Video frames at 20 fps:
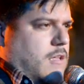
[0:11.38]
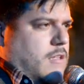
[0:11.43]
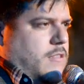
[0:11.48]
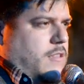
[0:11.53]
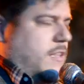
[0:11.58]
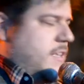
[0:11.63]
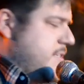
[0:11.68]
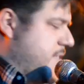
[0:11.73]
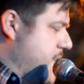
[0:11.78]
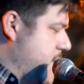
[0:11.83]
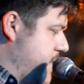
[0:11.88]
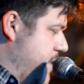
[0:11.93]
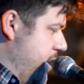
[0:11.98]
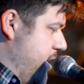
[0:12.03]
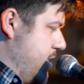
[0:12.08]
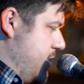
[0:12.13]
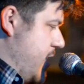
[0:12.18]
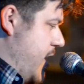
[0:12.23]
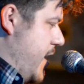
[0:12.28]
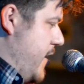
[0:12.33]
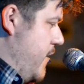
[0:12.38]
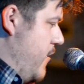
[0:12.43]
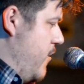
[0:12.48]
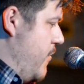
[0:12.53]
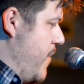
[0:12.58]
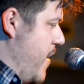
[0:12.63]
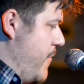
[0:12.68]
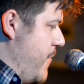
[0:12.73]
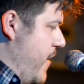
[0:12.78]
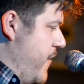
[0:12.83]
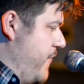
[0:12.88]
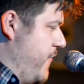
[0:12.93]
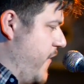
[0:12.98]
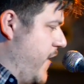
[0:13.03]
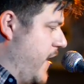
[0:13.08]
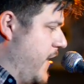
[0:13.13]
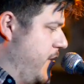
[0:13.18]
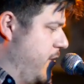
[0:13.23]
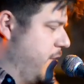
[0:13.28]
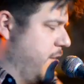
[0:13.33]
The list of things I know about my
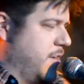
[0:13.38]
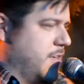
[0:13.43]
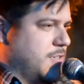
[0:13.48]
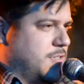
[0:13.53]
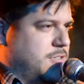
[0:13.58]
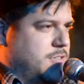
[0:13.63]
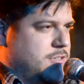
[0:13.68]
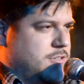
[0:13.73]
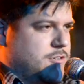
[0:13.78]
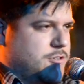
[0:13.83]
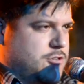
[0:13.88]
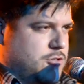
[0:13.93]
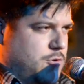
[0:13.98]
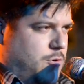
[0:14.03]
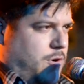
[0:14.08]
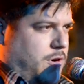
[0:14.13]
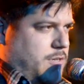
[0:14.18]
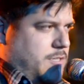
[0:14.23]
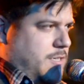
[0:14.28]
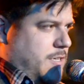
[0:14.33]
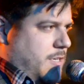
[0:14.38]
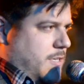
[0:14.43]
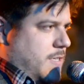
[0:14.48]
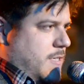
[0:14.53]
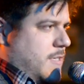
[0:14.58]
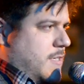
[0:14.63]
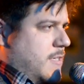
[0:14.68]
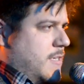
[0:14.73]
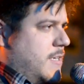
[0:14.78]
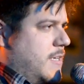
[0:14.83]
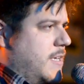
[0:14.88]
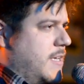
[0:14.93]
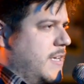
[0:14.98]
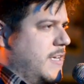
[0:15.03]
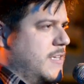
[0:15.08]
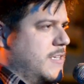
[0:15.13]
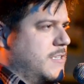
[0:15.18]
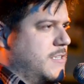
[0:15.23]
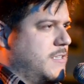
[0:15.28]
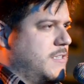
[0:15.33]
father is short.
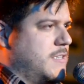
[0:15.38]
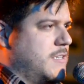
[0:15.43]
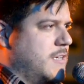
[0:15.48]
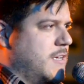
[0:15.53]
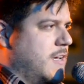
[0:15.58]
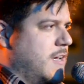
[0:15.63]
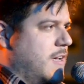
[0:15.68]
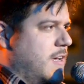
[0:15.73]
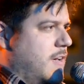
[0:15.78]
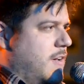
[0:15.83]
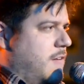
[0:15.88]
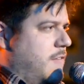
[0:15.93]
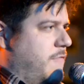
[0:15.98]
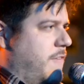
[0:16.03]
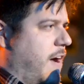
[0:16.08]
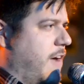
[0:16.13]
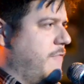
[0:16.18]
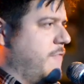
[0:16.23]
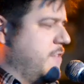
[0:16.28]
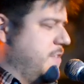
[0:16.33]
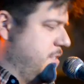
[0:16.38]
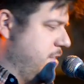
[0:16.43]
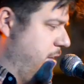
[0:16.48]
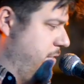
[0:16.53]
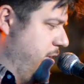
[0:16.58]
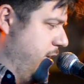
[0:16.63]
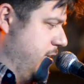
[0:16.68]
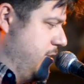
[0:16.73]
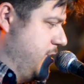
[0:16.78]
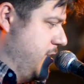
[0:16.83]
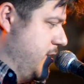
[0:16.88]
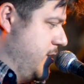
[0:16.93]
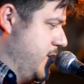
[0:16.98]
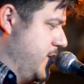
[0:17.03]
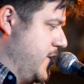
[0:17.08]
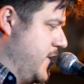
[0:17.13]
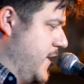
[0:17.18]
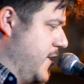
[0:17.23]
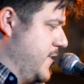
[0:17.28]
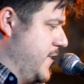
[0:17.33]
He's 5 foot 7 inches,
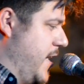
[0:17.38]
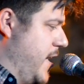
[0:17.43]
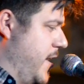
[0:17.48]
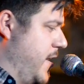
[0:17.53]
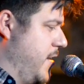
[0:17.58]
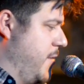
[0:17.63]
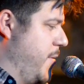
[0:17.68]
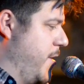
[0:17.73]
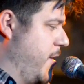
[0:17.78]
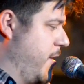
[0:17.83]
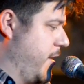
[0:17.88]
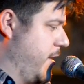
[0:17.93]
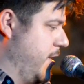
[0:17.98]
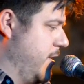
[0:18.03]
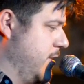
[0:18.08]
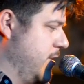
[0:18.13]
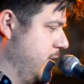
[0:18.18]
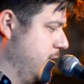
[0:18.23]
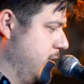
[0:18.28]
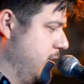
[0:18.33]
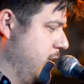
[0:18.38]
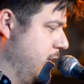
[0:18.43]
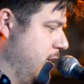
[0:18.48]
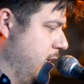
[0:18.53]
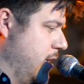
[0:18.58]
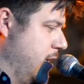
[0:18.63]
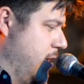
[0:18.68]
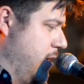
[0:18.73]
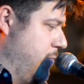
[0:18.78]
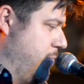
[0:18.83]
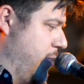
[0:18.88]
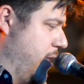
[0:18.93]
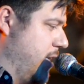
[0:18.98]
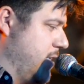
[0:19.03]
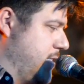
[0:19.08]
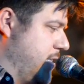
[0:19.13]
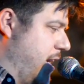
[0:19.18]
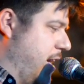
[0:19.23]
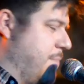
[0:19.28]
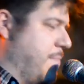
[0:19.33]
Italian American,
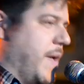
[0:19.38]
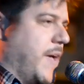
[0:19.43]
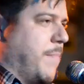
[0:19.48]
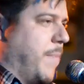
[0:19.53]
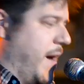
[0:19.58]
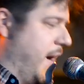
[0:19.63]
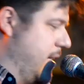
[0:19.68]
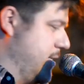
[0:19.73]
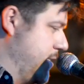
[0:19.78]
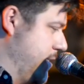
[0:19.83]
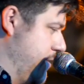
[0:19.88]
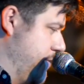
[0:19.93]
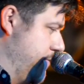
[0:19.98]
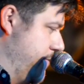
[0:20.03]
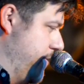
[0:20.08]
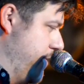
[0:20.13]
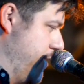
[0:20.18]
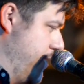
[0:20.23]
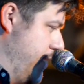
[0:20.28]
blood type A positive.